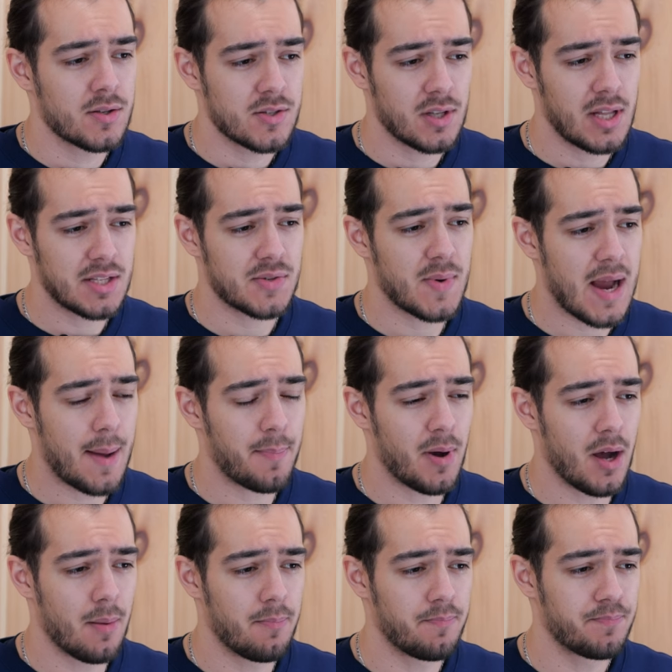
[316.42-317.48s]
So let's wrap
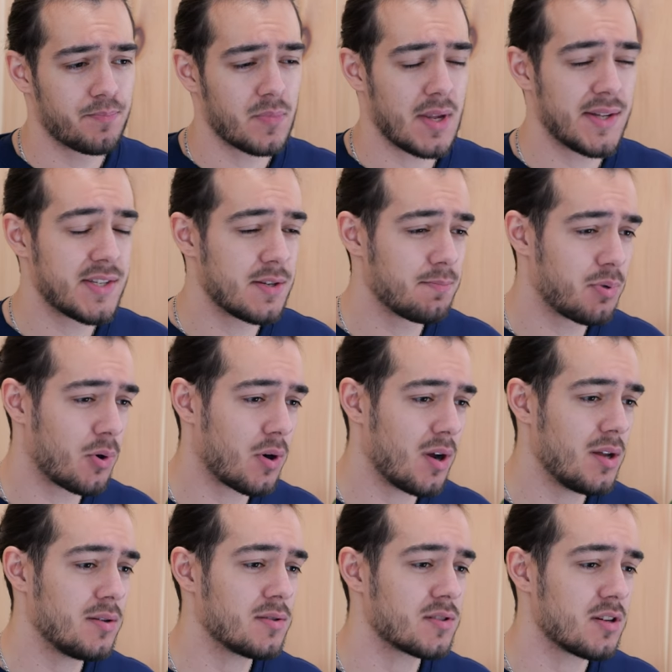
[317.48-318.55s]
up. It's
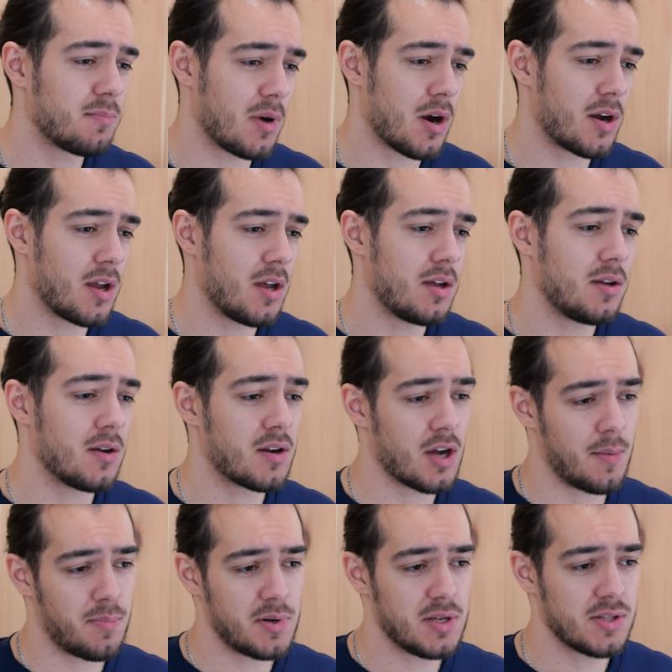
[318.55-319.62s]
important to market your
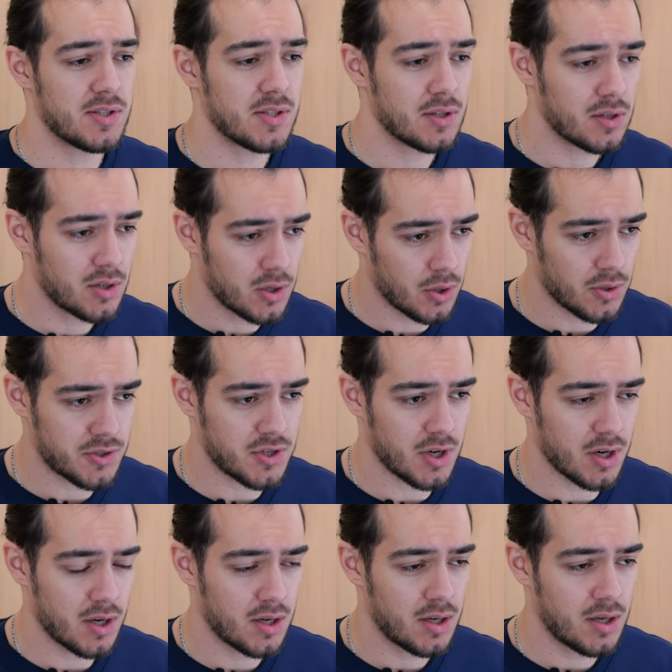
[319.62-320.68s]
company's culture.